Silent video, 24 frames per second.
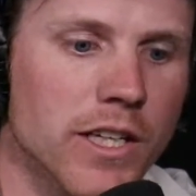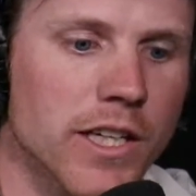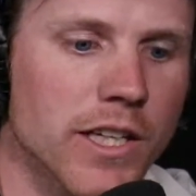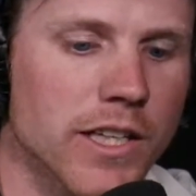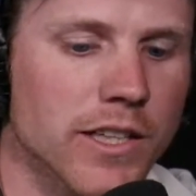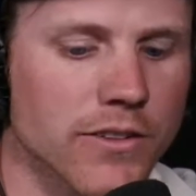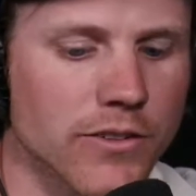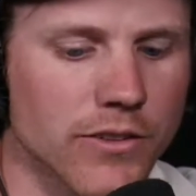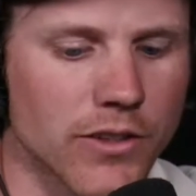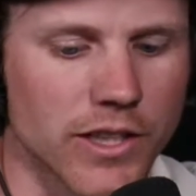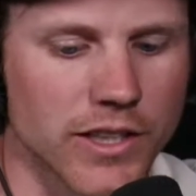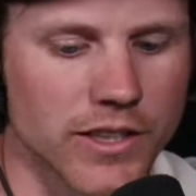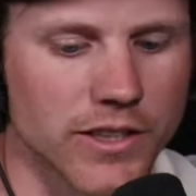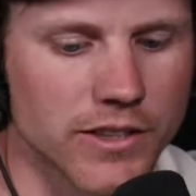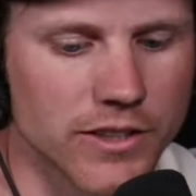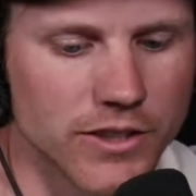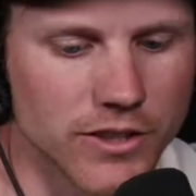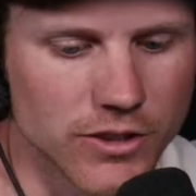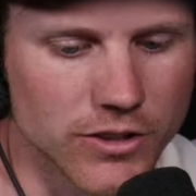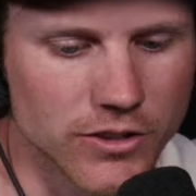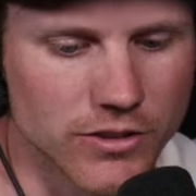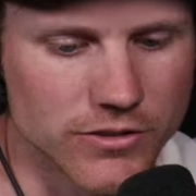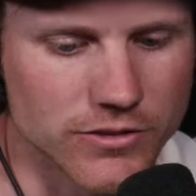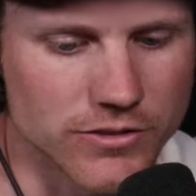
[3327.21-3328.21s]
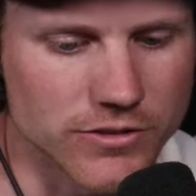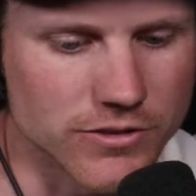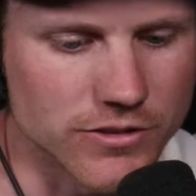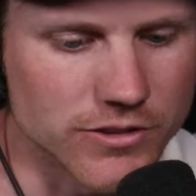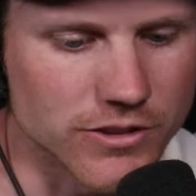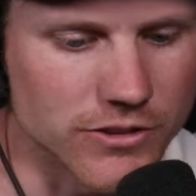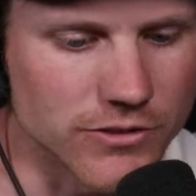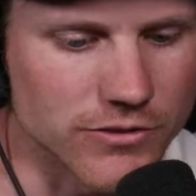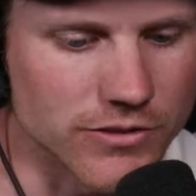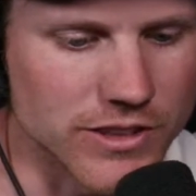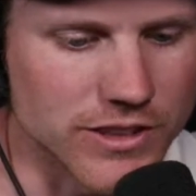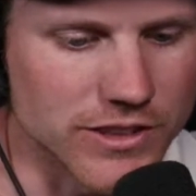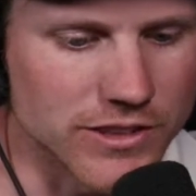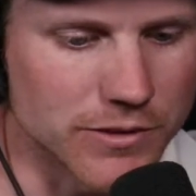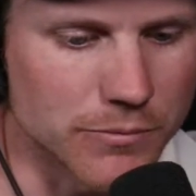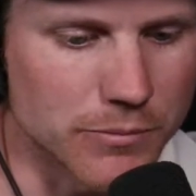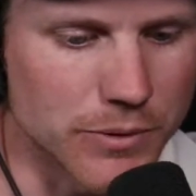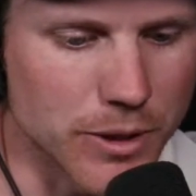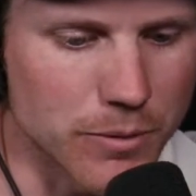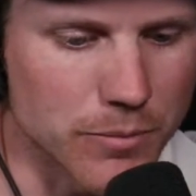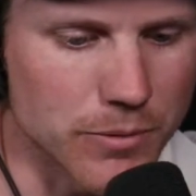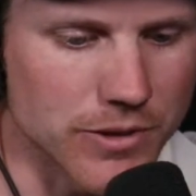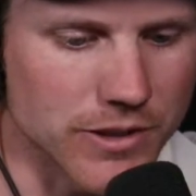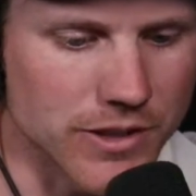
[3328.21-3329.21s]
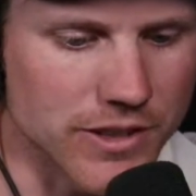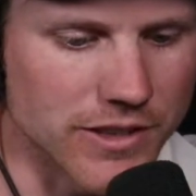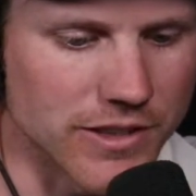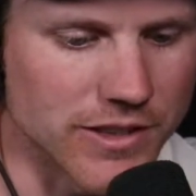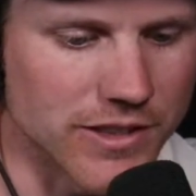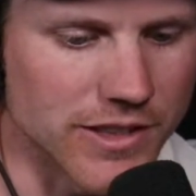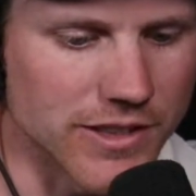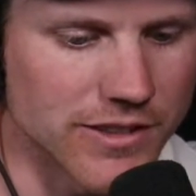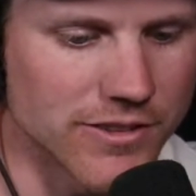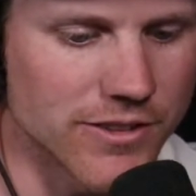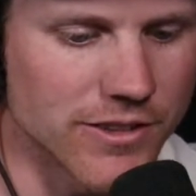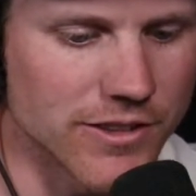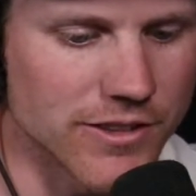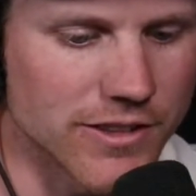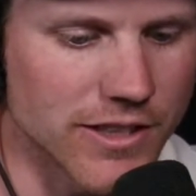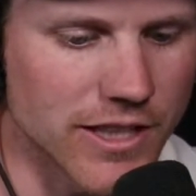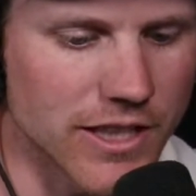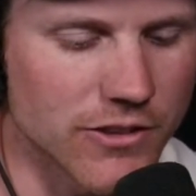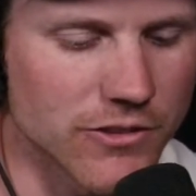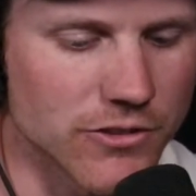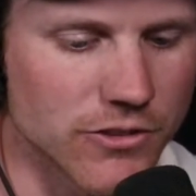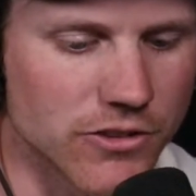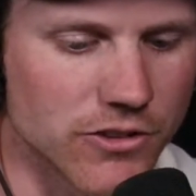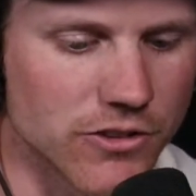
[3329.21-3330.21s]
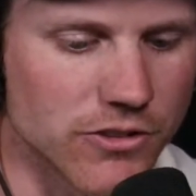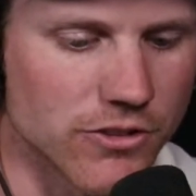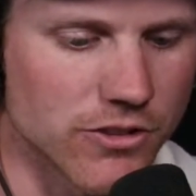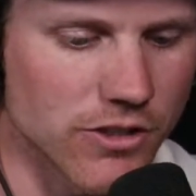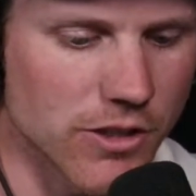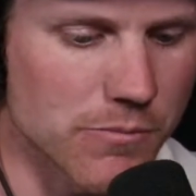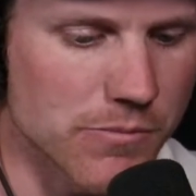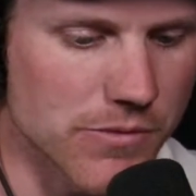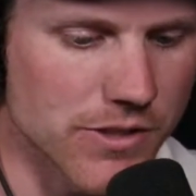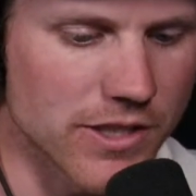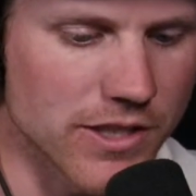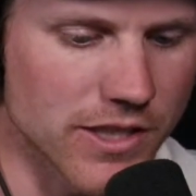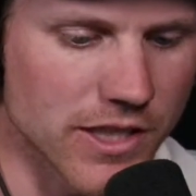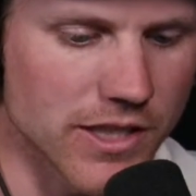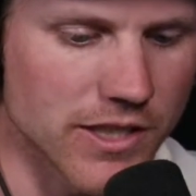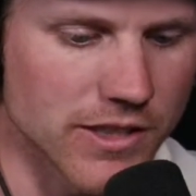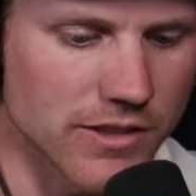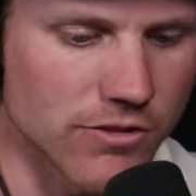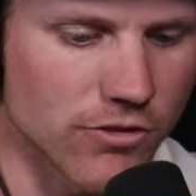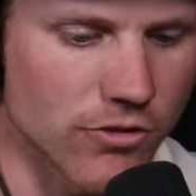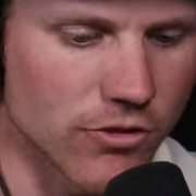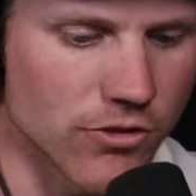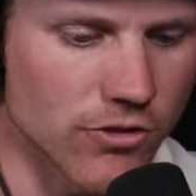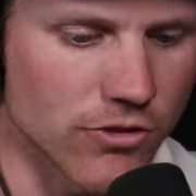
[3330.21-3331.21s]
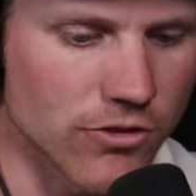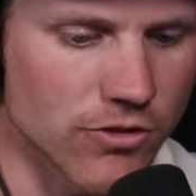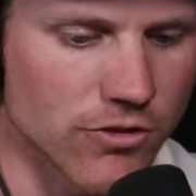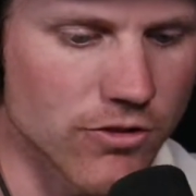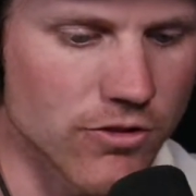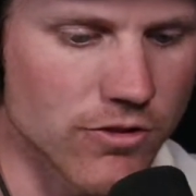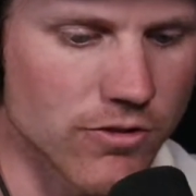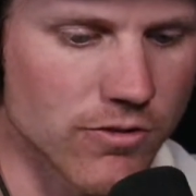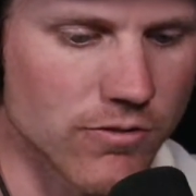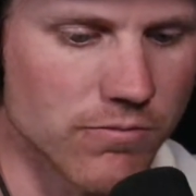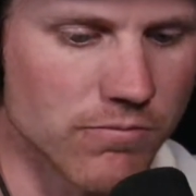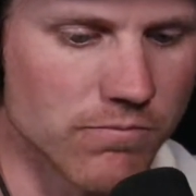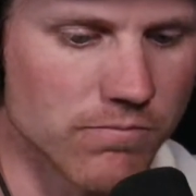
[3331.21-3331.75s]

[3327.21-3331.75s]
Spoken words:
And it's like, you need to be able to condense it down to something that is just,